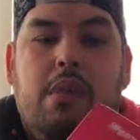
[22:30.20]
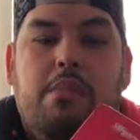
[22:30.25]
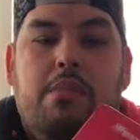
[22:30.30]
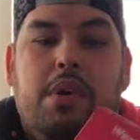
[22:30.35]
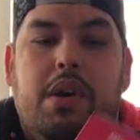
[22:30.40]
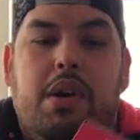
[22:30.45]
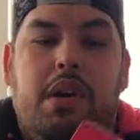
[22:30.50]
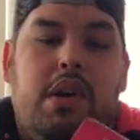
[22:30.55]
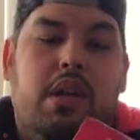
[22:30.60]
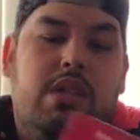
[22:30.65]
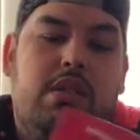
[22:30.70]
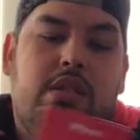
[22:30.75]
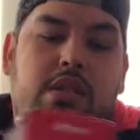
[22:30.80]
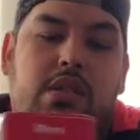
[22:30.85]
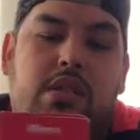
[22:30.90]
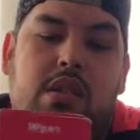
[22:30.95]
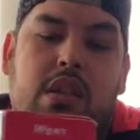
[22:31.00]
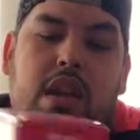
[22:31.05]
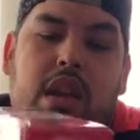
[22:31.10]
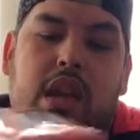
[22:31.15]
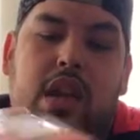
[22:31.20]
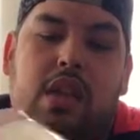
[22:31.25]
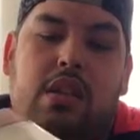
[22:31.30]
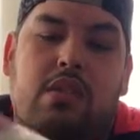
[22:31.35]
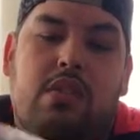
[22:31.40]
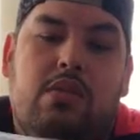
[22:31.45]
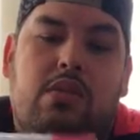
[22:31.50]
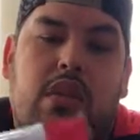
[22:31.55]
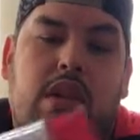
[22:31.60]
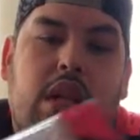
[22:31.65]
but it's
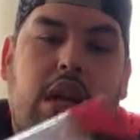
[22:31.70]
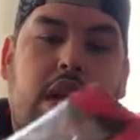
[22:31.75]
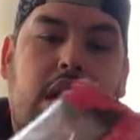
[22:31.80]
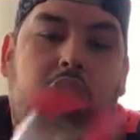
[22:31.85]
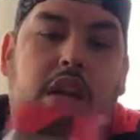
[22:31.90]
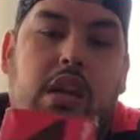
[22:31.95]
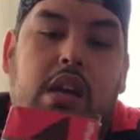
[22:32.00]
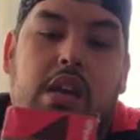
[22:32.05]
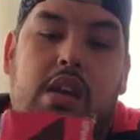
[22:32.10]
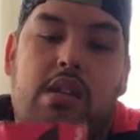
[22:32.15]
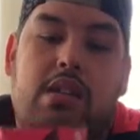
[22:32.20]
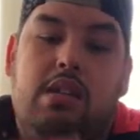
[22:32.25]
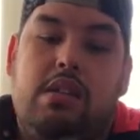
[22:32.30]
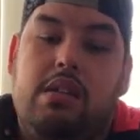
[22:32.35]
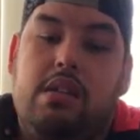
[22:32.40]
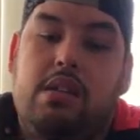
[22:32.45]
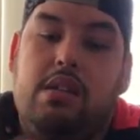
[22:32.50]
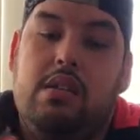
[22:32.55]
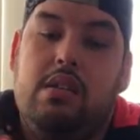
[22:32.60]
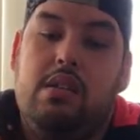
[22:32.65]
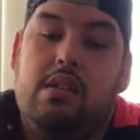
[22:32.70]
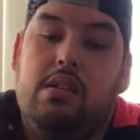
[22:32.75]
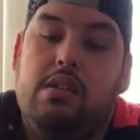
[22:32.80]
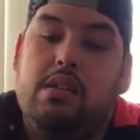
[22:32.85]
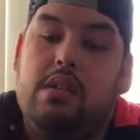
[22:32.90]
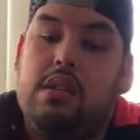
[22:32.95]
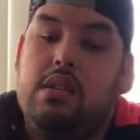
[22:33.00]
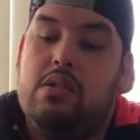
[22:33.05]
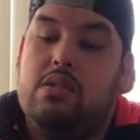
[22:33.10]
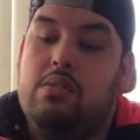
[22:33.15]
okay, I guess. It's
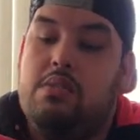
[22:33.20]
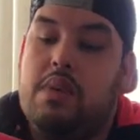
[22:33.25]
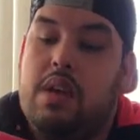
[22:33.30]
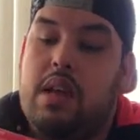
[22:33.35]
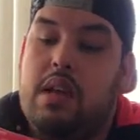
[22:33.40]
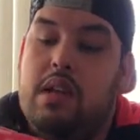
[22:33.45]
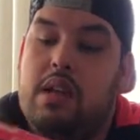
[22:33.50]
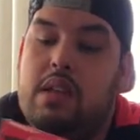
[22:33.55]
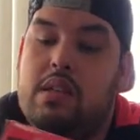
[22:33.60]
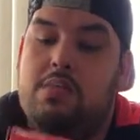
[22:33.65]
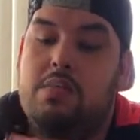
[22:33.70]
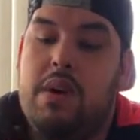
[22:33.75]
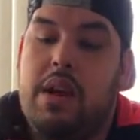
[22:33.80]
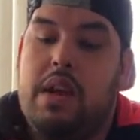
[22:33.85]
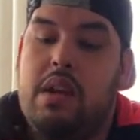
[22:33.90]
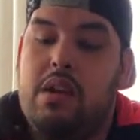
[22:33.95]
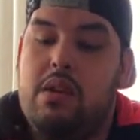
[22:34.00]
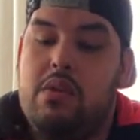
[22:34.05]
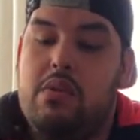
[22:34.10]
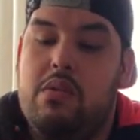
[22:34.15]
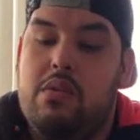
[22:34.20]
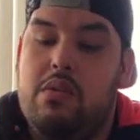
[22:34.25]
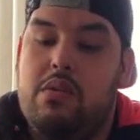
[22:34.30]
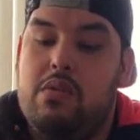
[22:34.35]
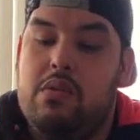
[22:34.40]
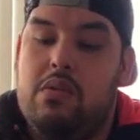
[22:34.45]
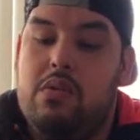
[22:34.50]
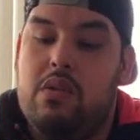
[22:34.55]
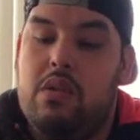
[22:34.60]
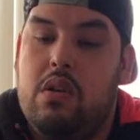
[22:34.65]
not too bad. It's brand new.
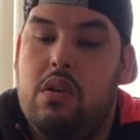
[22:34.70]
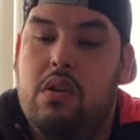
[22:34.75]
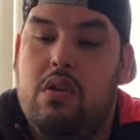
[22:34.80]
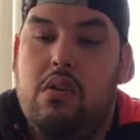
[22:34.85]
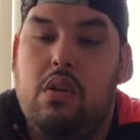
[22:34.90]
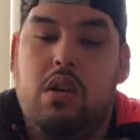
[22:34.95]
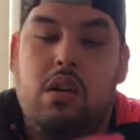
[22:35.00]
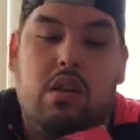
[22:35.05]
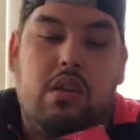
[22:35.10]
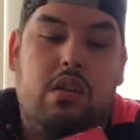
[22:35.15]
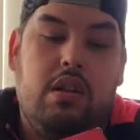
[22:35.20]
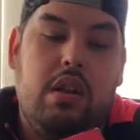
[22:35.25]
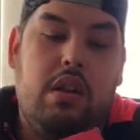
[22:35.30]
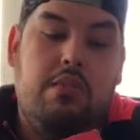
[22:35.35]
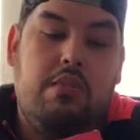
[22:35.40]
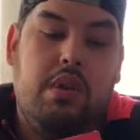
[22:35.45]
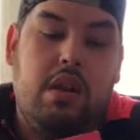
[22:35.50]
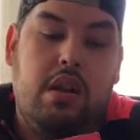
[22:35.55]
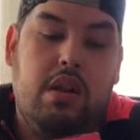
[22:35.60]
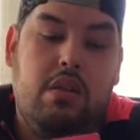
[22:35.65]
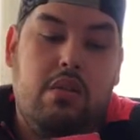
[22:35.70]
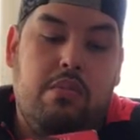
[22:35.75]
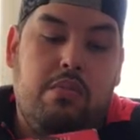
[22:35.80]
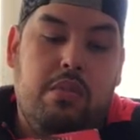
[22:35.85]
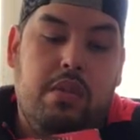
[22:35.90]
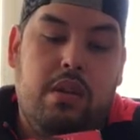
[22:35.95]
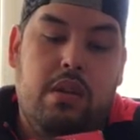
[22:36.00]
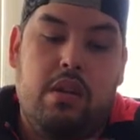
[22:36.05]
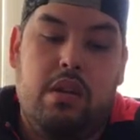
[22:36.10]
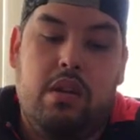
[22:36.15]
Well, not brand new, but